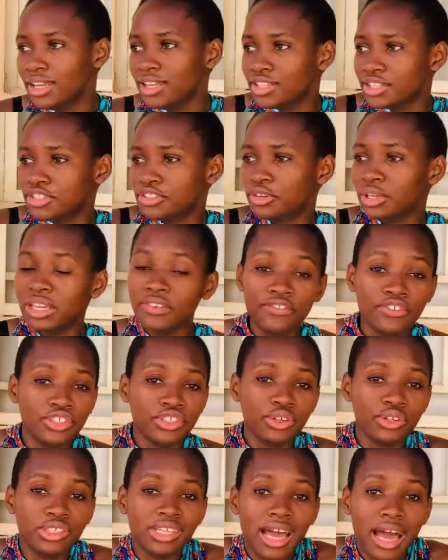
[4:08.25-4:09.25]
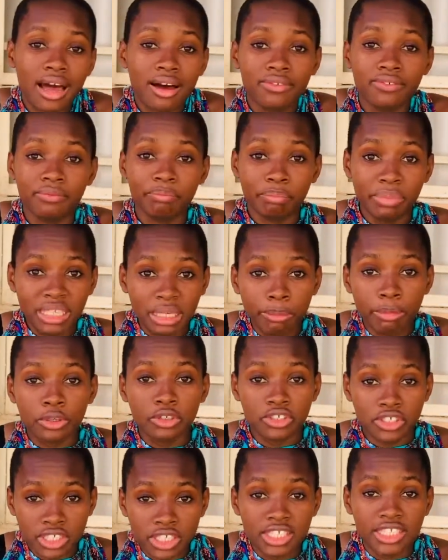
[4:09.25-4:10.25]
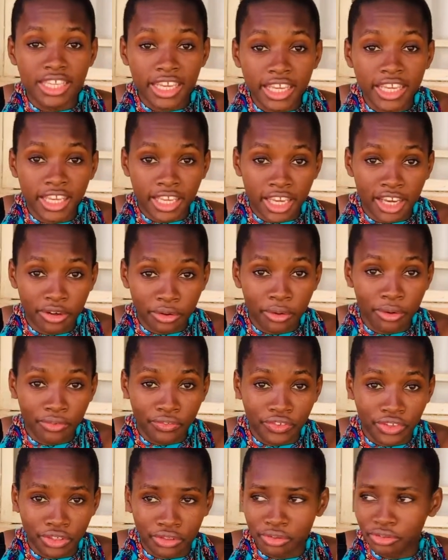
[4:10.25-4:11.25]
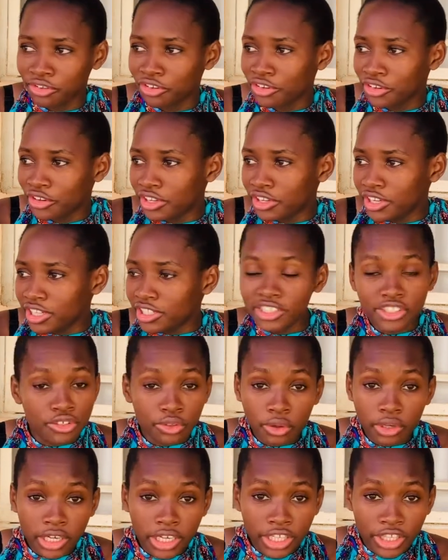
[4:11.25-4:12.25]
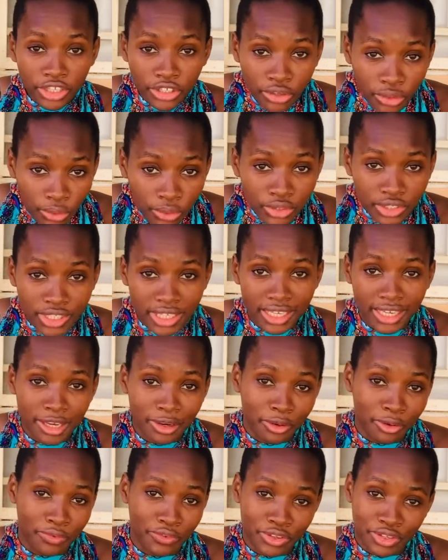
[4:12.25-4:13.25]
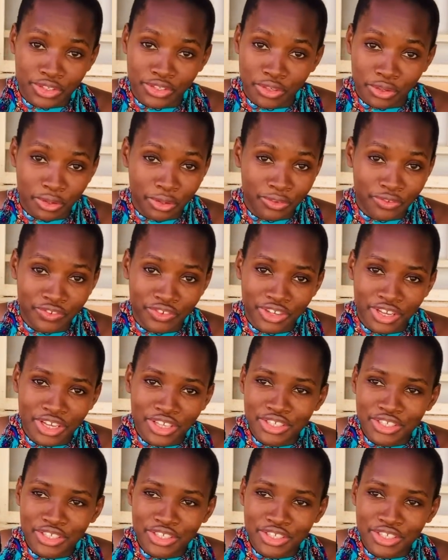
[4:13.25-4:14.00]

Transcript: So if you don't have people take care of you, it's only you take care of yourself.